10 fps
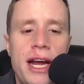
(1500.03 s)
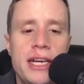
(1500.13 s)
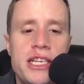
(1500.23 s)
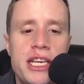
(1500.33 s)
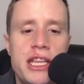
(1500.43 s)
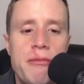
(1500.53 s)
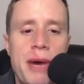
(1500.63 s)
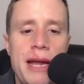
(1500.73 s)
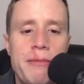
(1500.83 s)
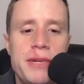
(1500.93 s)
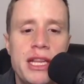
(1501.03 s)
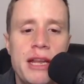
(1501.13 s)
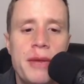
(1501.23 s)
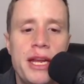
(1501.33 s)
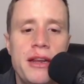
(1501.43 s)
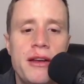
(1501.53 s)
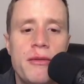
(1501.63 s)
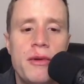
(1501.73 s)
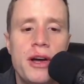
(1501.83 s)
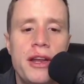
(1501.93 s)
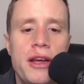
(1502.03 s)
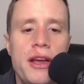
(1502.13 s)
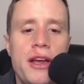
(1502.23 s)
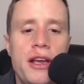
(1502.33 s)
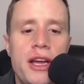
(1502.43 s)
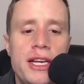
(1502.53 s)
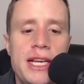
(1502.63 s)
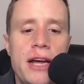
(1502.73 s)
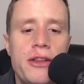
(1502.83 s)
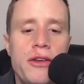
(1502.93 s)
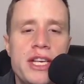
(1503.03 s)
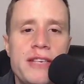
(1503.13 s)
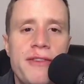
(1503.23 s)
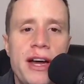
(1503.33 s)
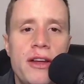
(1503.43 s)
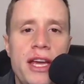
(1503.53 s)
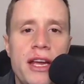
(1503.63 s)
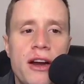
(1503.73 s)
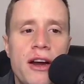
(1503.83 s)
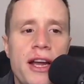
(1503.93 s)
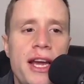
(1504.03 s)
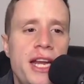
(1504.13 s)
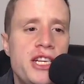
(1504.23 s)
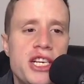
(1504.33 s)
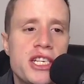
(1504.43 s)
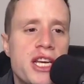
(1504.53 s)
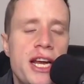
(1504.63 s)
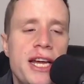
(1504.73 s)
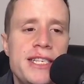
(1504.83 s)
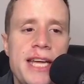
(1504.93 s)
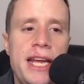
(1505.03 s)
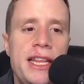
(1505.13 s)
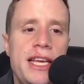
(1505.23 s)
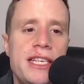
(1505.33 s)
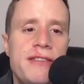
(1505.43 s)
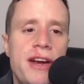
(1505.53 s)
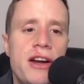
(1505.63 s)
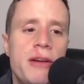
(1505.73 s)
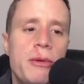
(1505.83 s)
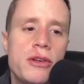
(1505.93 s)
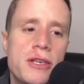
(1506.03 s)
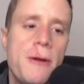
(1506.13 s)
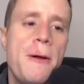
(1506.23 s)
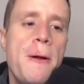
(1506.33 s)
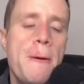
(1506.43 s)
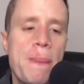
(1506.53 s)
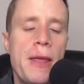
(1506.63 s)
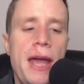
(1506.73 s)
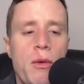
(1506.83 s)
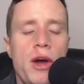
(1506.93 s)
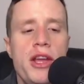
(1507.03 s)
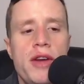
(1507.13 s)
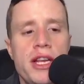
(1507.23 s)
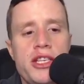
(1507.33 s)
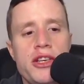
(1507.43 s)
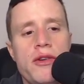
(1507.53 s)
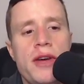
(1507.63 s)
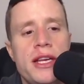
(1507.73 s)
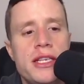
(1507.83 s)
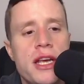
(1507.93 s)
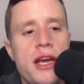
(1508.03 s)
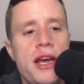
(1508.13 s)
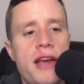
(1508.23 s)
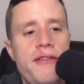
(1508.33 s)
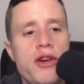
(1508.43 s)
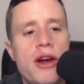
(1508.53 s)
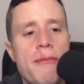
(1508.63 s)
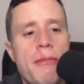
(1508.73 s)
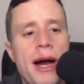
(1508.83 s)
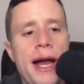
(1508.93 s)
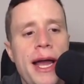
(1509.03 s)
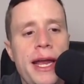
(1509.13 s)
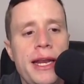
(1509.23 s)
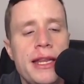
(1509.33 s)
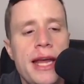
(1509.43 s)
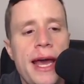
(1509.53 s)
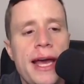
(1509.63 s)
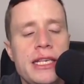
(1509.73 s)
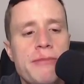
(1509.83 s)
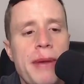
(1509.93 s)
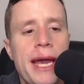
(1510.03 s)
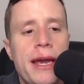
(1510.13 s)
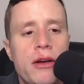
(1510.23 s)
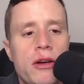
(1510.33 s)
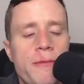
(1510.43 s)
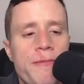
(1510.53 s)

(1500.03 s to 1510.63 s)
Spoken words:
actually did the pipe delimited one. You're going to download this file here, and it's just going to contain these variables. And what you can do is, if you combine the S panel